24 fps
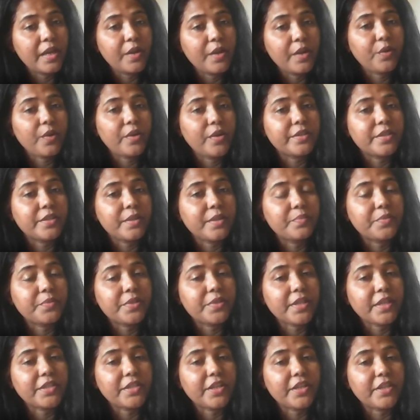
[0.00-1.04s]
Concepts
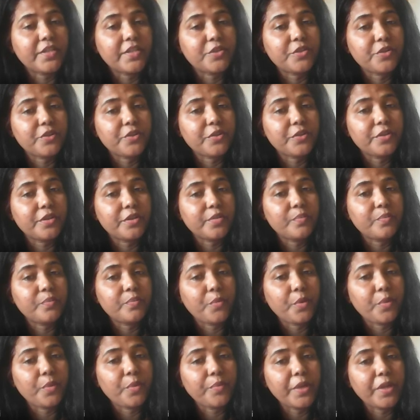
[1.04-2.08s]
such as torque,
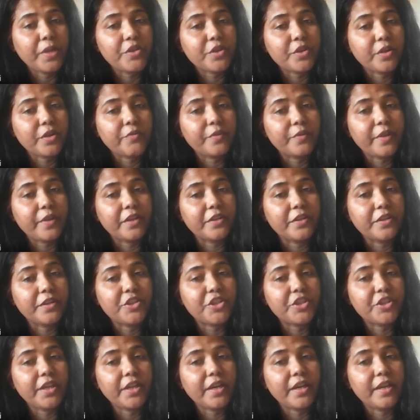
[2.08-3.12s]
moment of
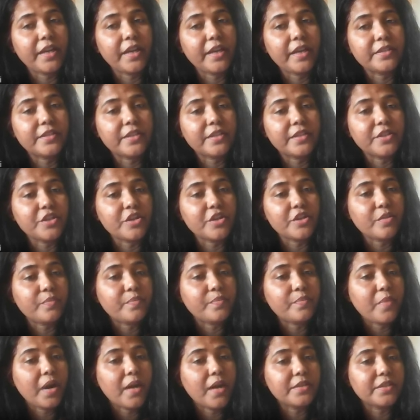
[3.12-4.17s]
inertia, and center of
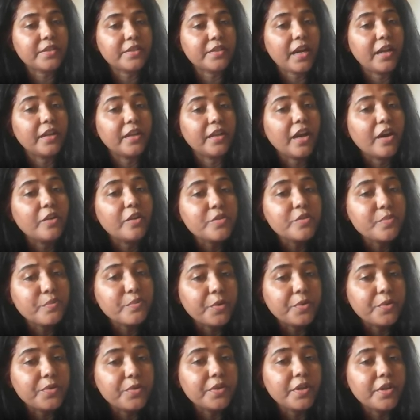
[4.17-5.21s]
mass allowed
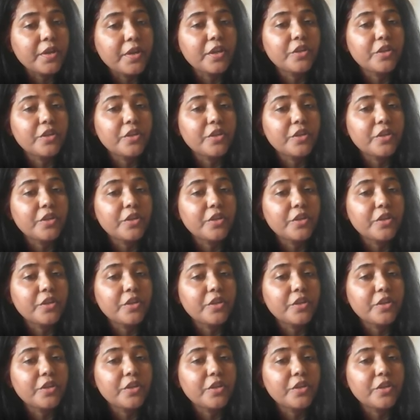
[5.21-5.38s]
Moore